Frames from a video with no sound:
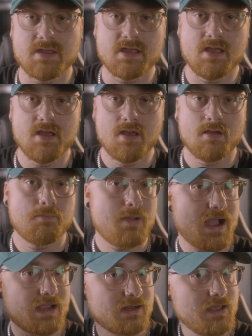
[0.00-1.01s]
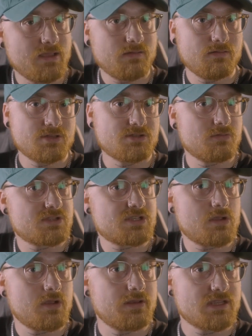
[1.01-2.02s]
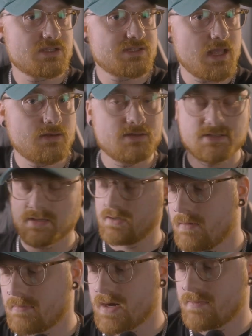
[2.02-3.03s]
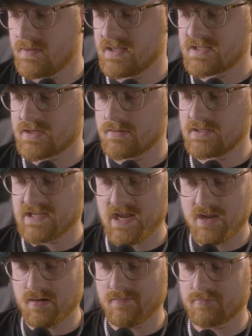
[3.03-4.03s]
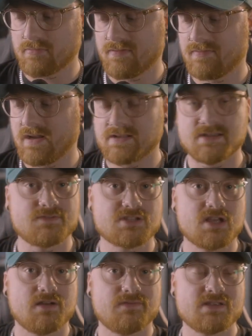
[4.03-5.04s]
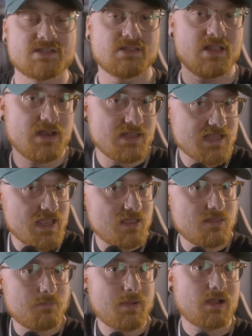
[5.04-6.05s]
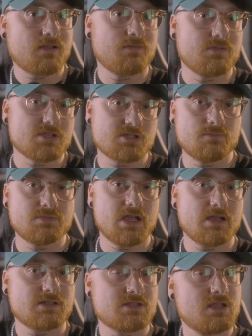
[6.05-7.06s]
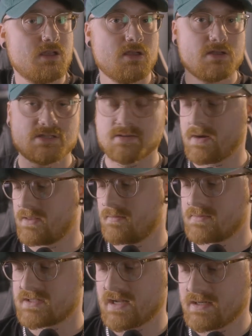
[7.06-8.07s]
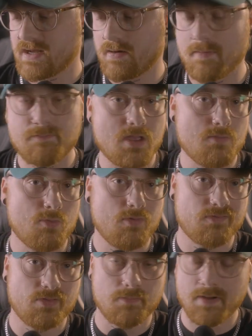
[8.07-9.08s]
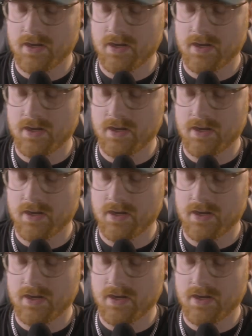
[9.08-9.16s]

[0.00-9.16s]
me backlit to a certain extent. Maybe the sun's hitting off a reflective surface and then it's hitting the back of the subject to make them stand out a bit more from the